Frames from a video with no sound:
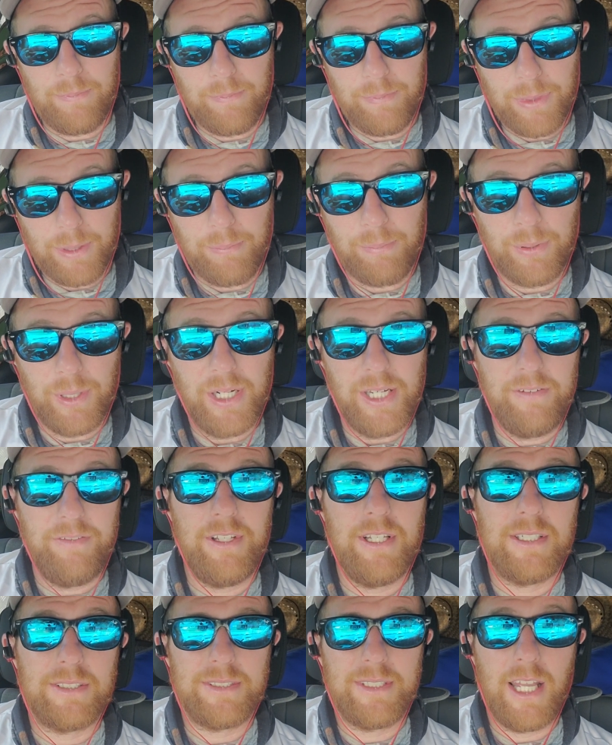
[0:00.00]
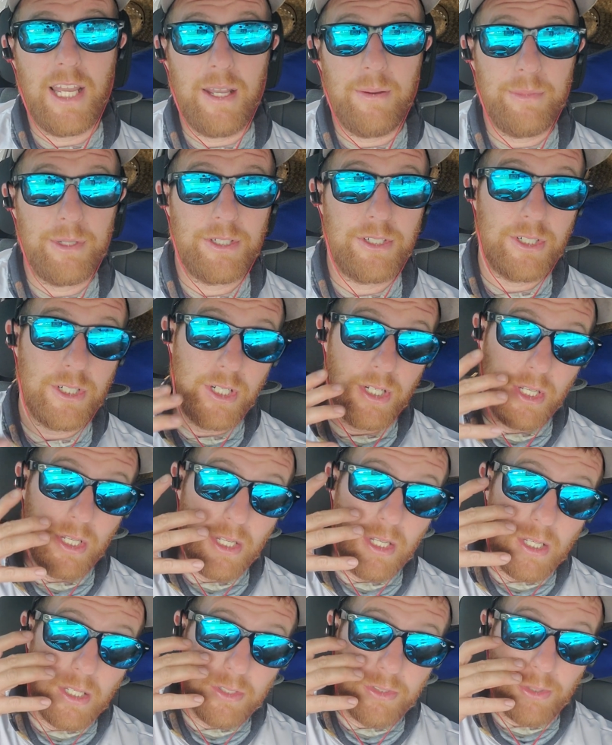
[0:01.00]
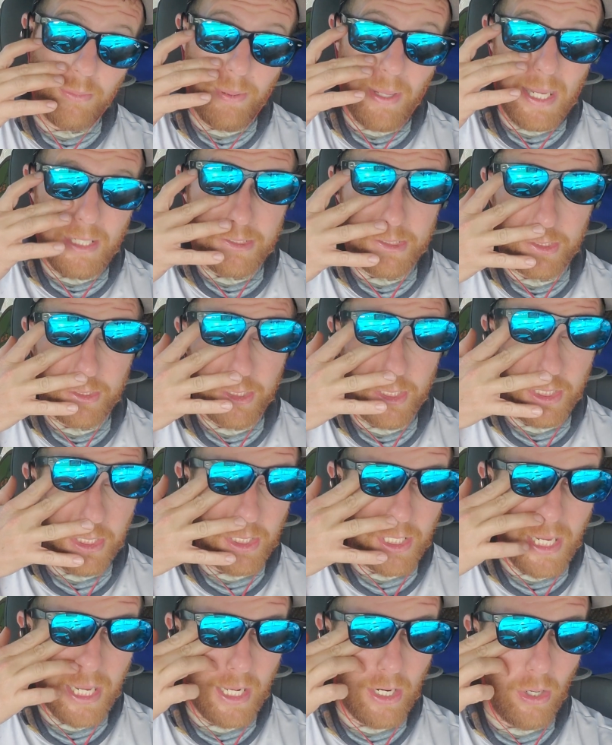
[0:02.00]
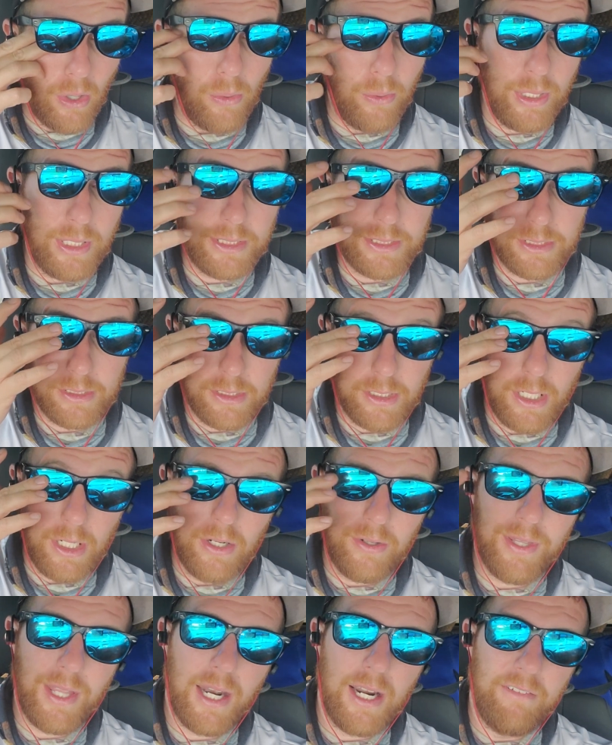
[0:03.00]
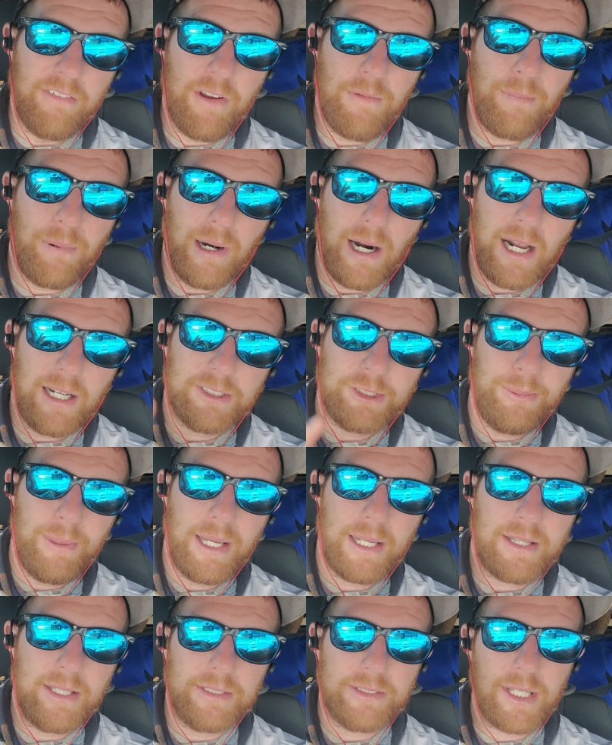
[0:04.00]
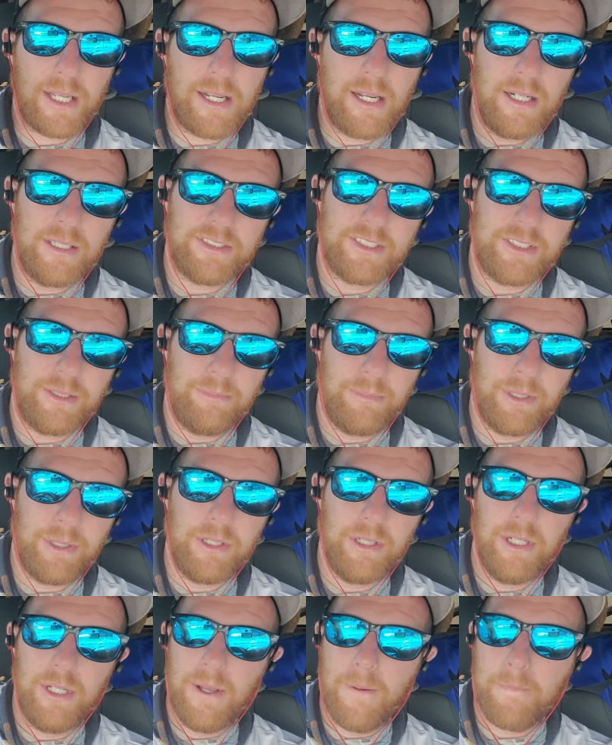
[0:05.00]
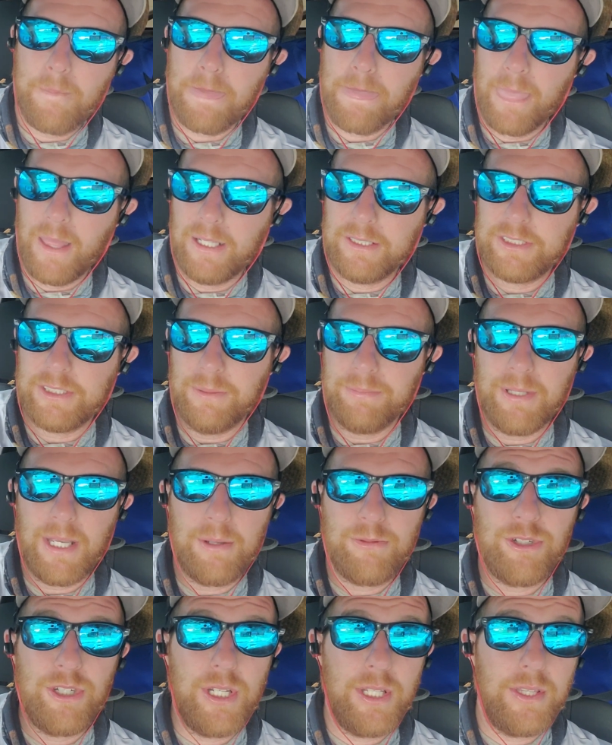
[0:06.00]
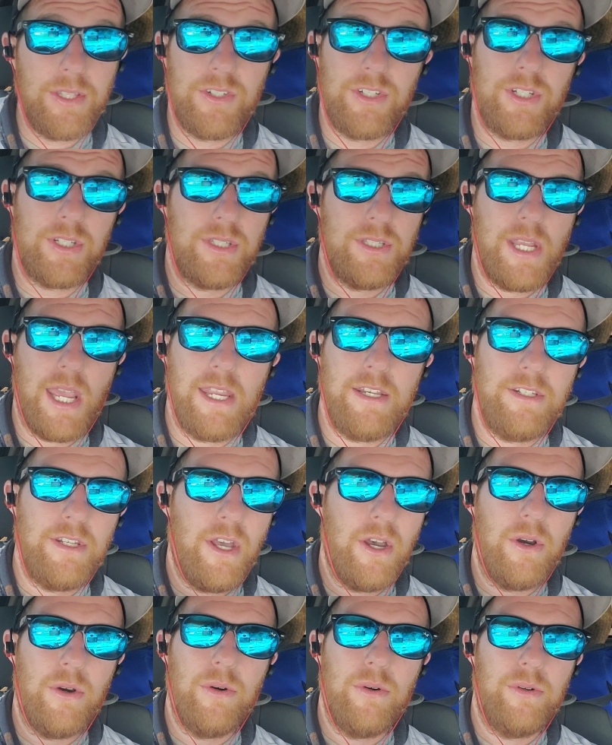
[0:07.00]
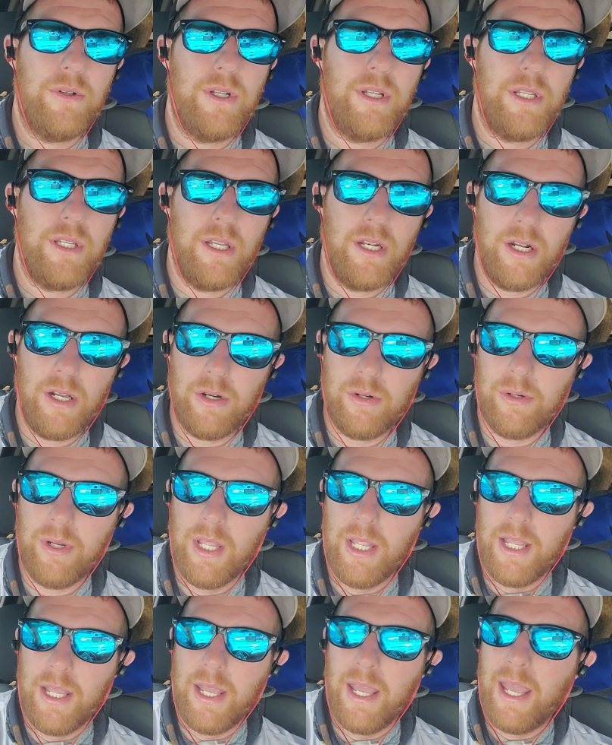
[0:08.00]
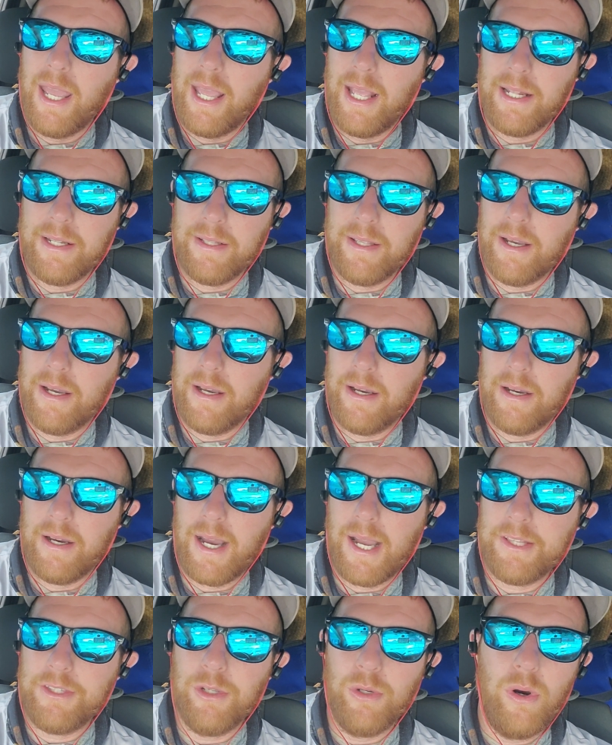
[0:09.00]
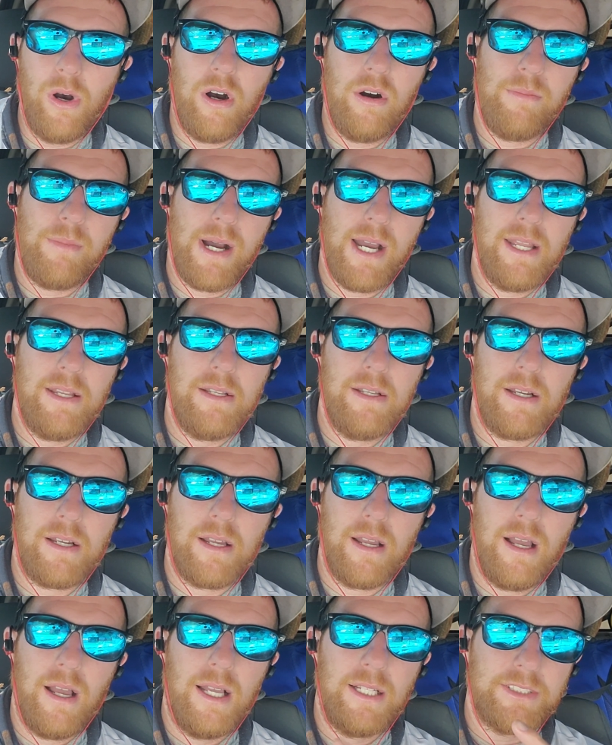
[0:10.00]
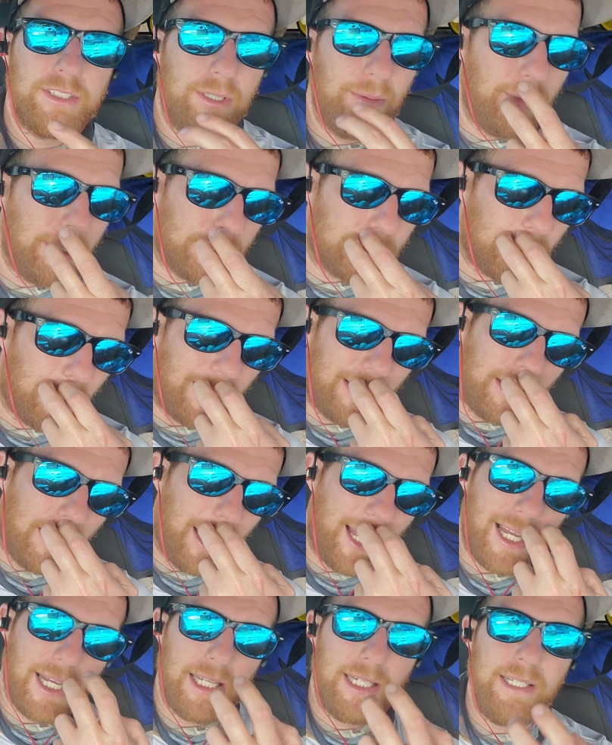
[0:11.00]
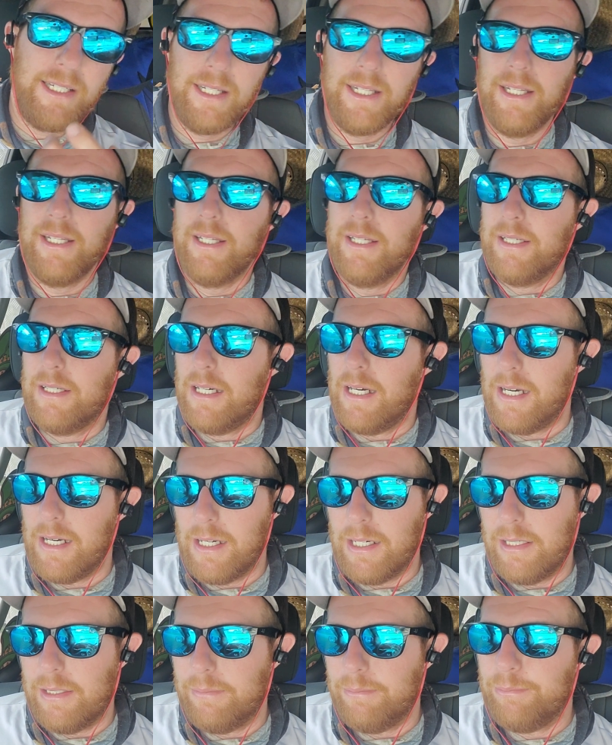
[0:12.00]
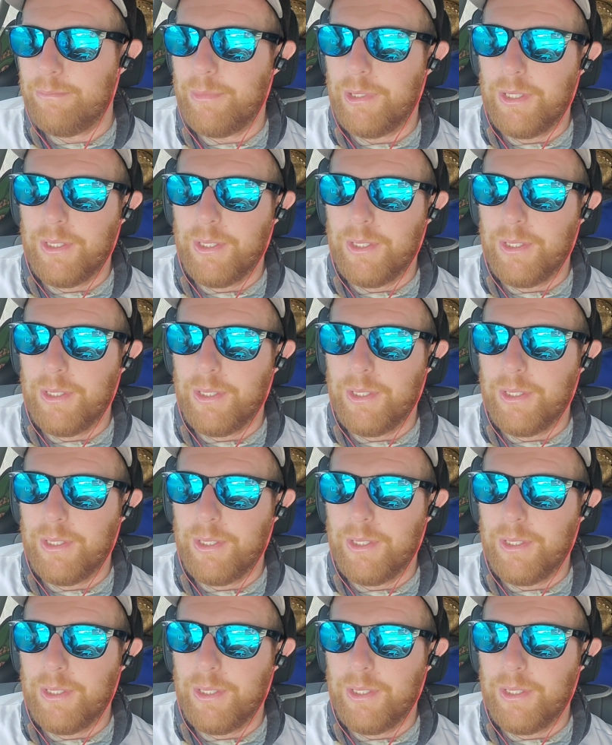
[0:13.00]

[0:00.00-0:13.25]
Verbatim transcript: the previous damage. So basically, you can't always, you know, not every prospect is a customer. And sometimes you need to just say no, you know. And uh, I do all my estimates online. Um,